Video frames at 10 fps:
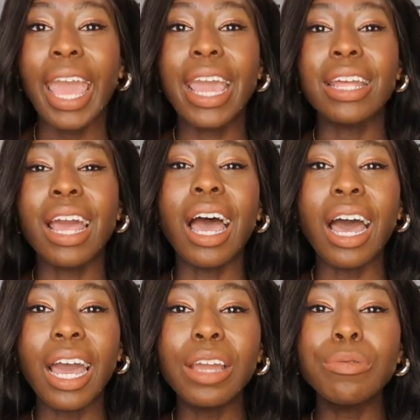And
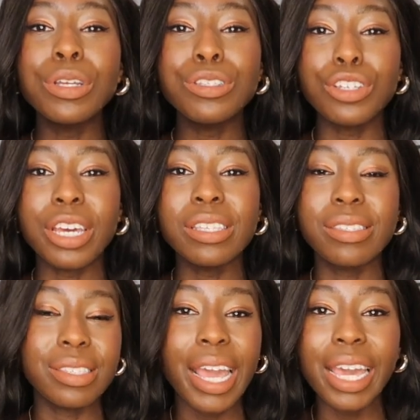I would
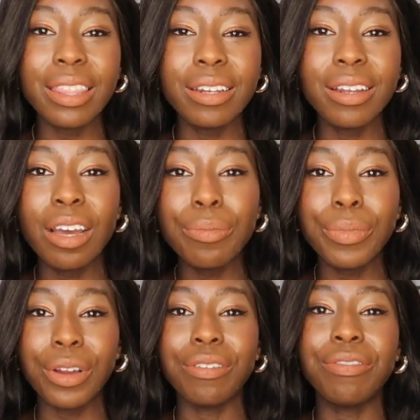just say the
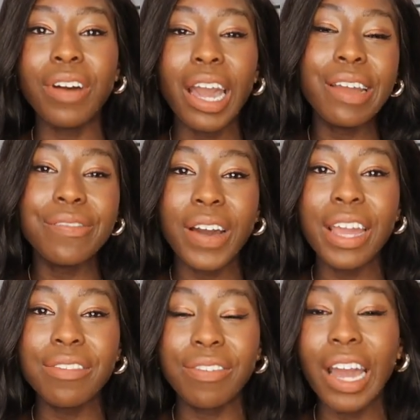number five
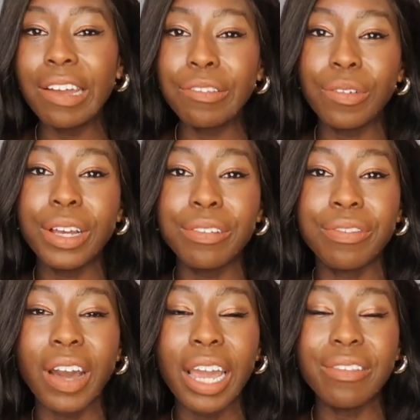five five one
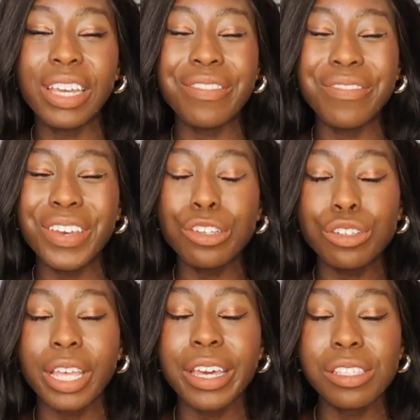five and
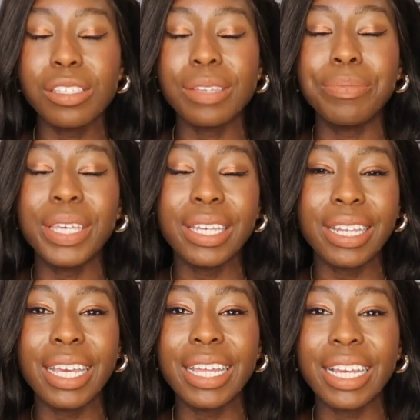visualize
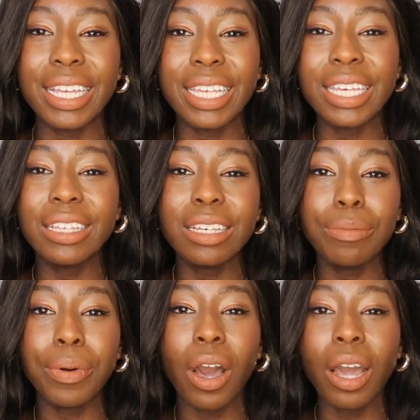being in a
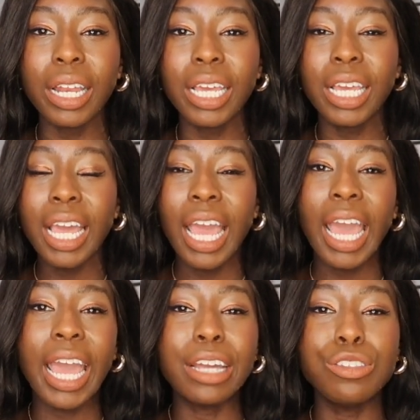healing body
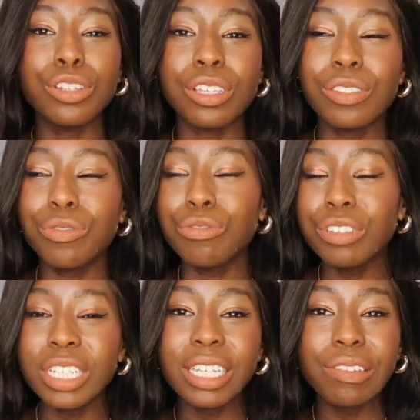and just
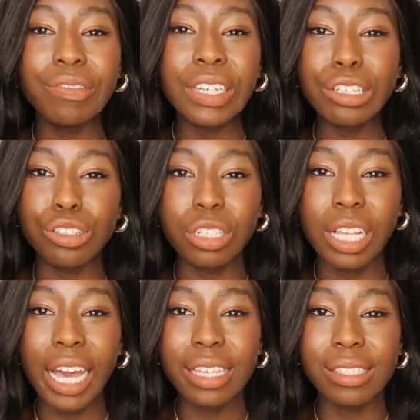really
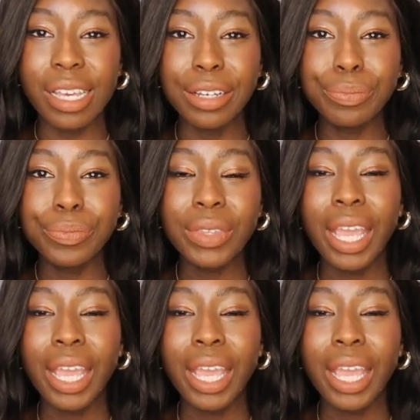visualize it.